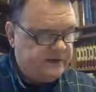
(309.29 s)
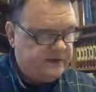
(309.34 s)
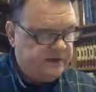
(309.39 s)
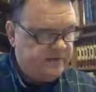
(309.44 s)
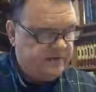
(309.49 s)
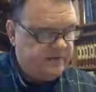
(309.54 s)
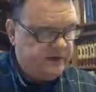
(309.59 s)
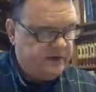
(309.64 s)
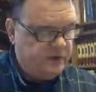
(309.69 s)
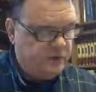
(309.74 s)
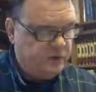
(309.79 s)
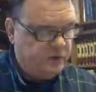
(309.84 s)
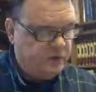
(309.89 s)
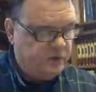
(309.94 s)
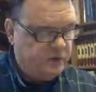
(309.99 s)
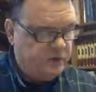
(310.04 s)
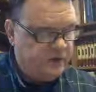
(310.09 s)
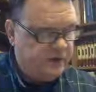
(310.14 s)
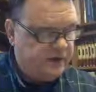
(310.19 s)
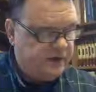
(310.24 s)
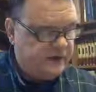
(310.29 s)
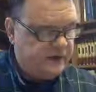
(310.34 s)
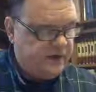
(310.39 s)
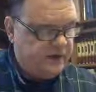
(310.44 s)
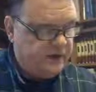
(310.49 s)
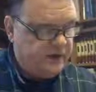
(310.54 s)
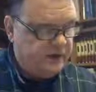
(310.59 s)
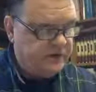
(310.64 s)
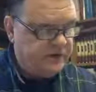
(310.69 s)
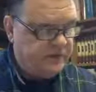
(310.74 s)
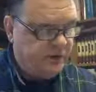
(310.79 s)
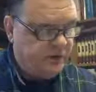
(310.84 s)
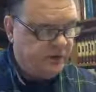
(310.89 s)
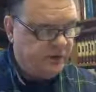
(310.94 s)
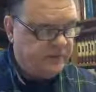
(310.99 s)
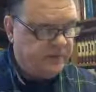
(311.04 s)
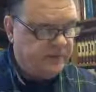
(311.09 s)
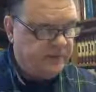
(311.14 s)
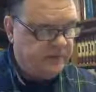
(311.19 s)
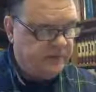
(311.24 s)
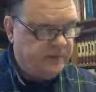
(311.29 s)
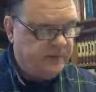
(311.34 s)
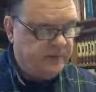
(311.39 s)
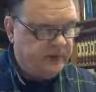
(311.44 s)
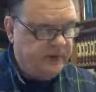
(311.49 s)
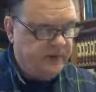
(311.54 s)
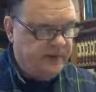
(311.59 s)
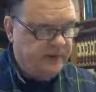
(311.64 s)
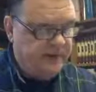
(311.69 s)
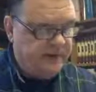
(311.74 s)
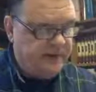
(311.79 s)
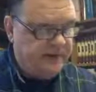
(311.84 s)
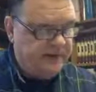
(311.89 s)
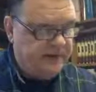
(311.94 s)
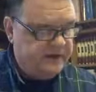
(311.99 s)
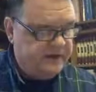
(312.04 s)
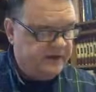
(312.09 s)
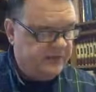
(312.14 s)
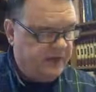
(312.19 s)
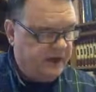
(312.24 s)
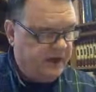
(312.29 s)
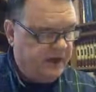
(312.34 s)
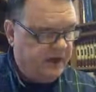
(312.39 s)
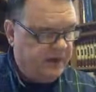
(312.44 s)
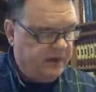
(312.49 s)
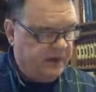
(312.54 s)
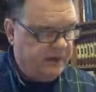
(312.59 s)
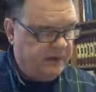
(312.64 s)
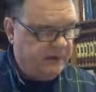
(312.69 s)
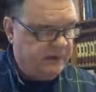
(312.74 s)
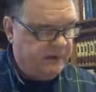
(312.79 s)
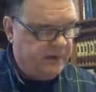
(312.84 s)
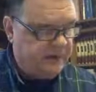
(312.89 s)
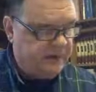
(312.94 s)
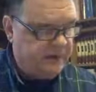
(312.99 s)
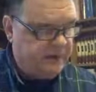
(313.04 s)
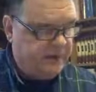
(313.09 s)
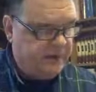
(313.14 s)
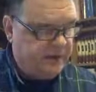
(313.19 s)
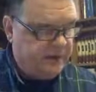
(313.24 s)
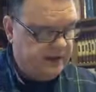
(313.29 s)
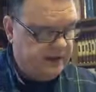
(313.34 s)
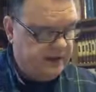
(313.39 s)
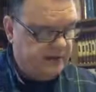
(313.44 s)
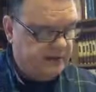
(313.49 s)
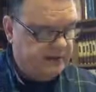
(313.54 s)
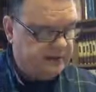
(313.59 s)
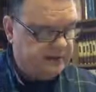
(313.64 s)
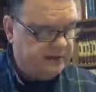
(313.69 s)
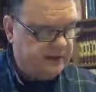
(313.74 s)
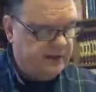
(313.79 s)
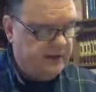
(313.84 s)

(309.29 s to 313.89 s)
And if anyone would desire to harm them, in this manner he must be killed.